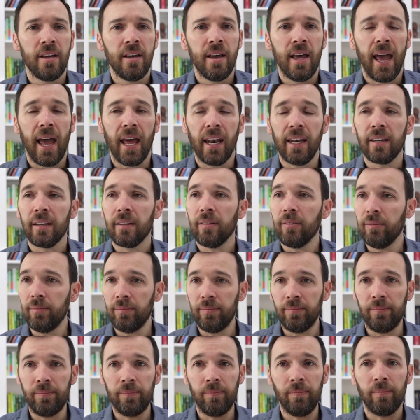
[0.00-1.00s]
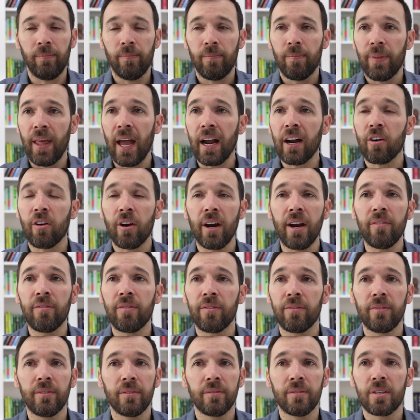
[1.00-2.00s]
And that creative
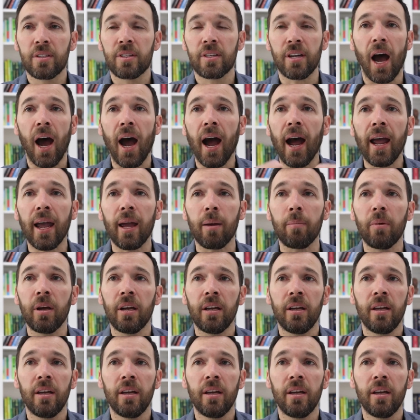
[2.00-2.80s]
time,